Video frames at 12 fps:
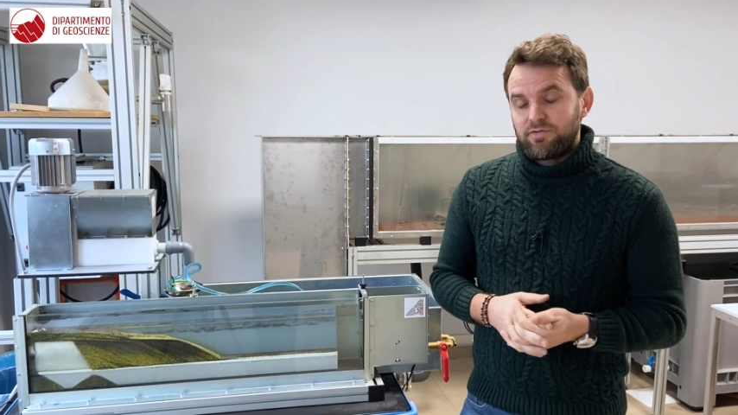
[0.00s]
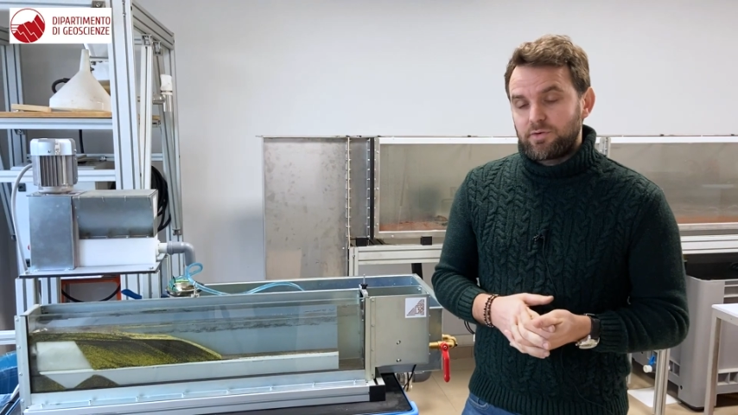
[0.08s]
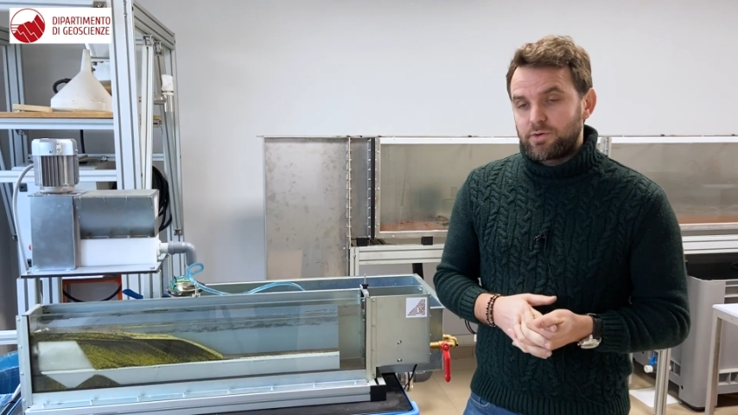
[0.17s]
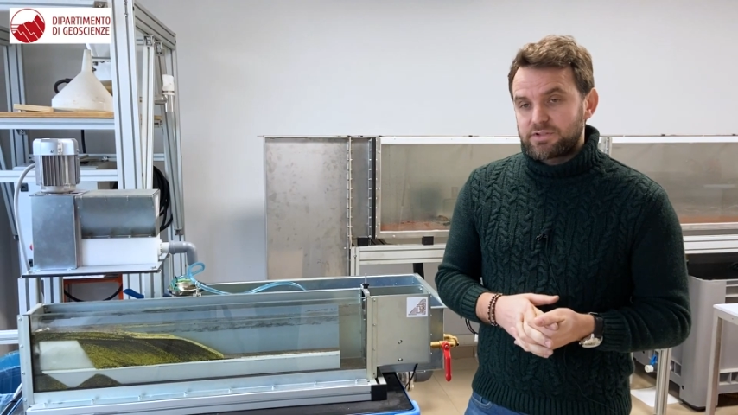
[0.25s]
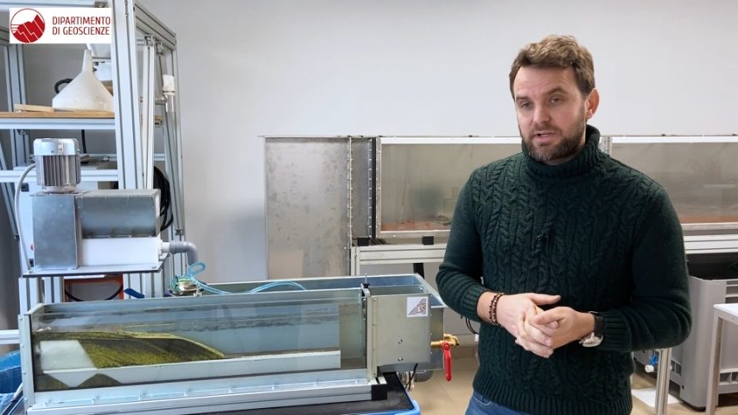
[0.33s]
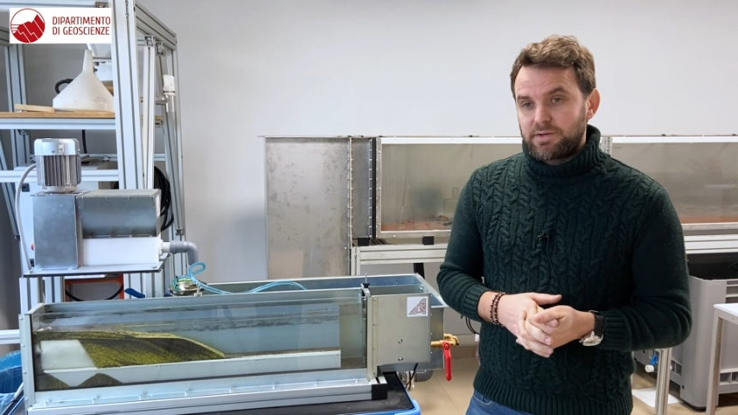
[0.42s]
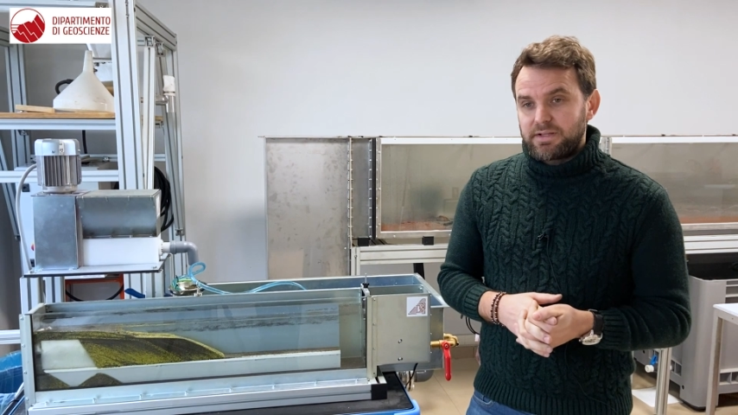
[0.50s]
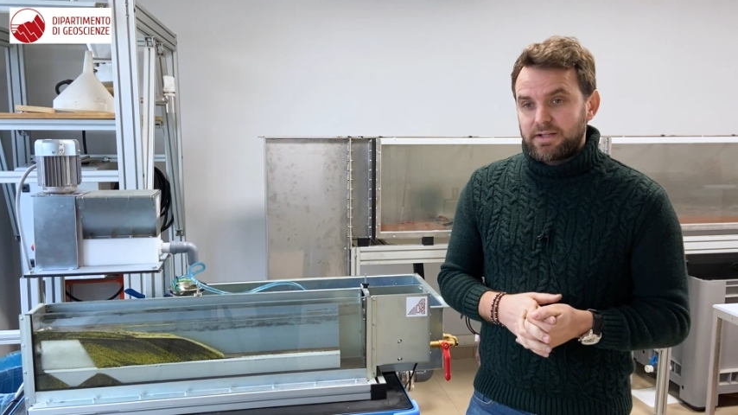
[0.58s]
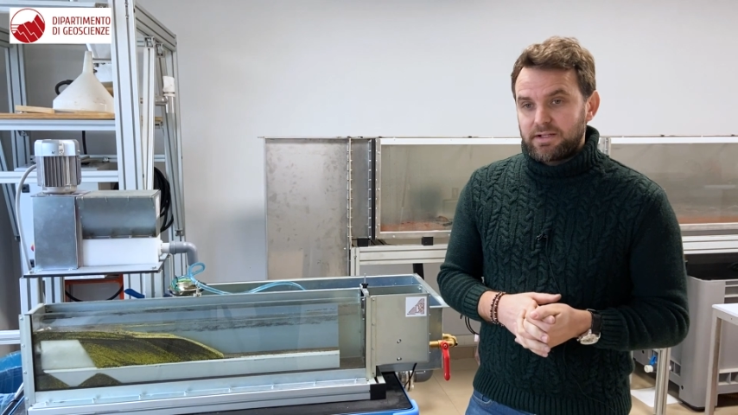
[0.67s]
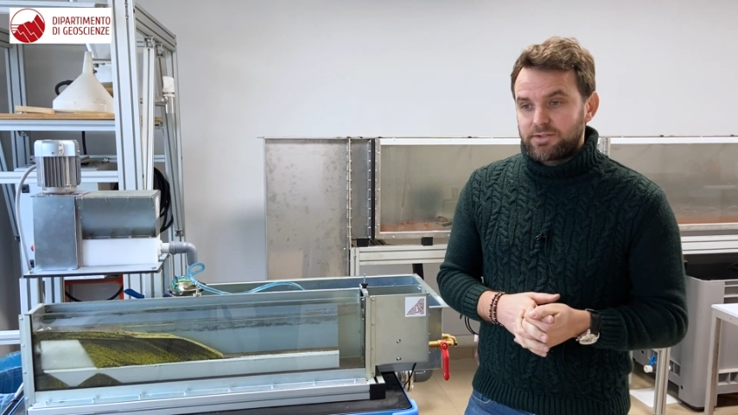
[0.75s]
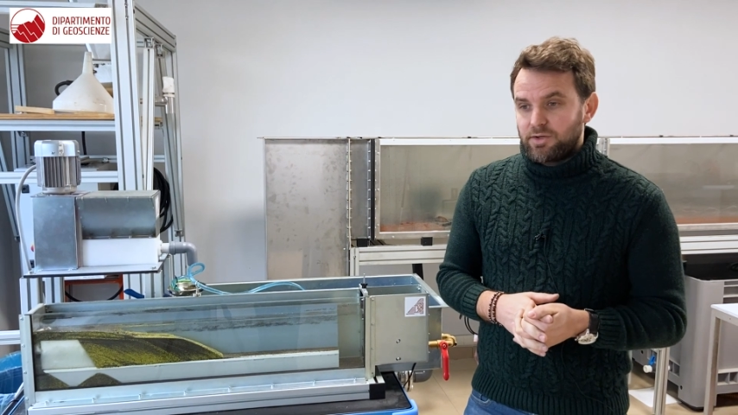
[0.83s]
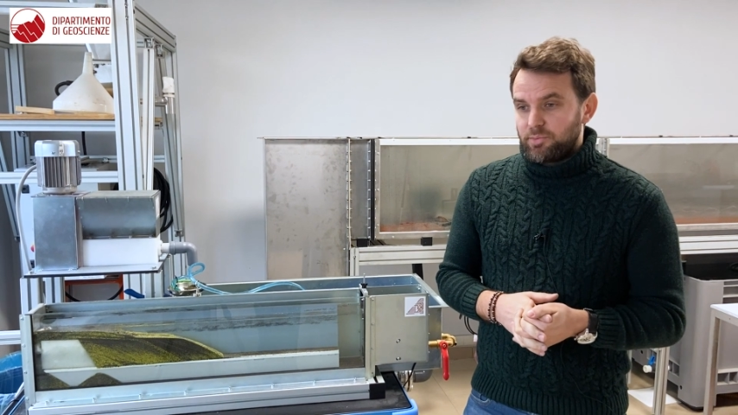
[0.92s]
course a
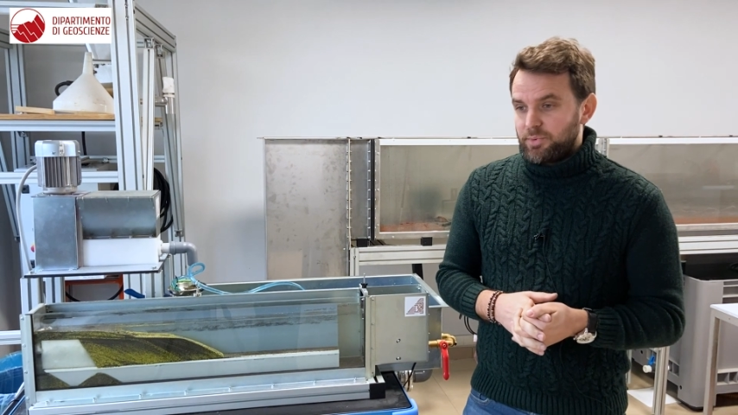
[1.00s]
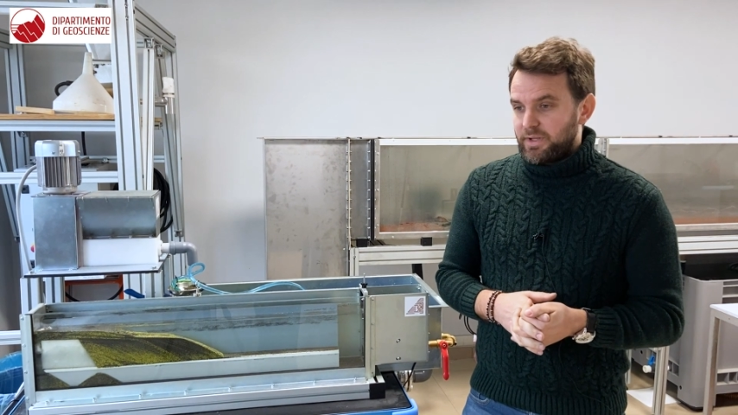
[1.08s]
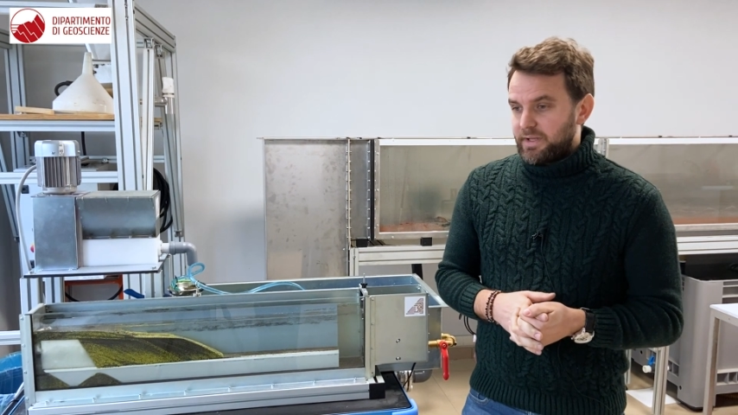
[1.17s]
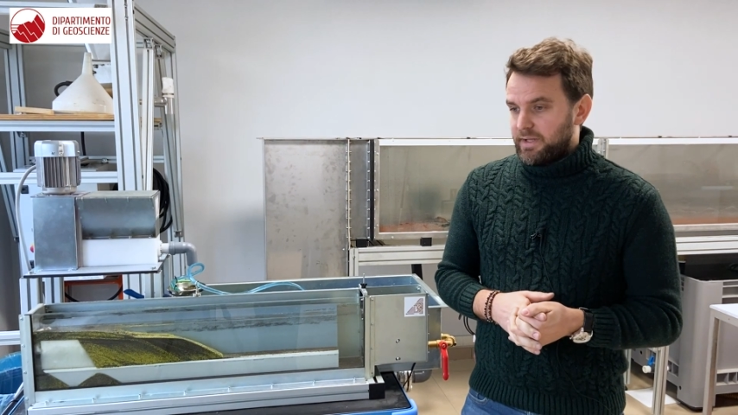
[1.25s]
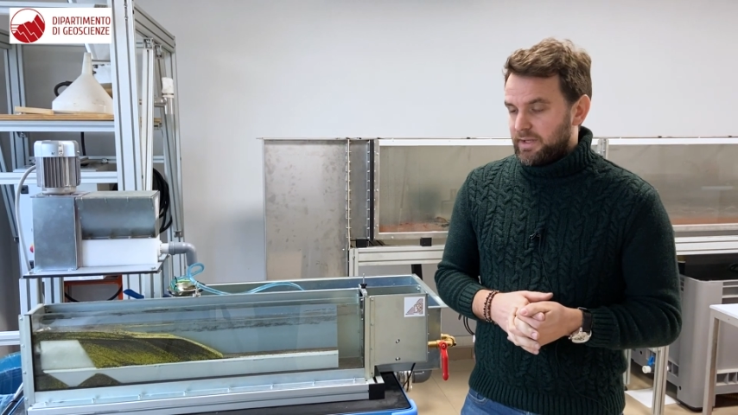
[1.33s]
critical topic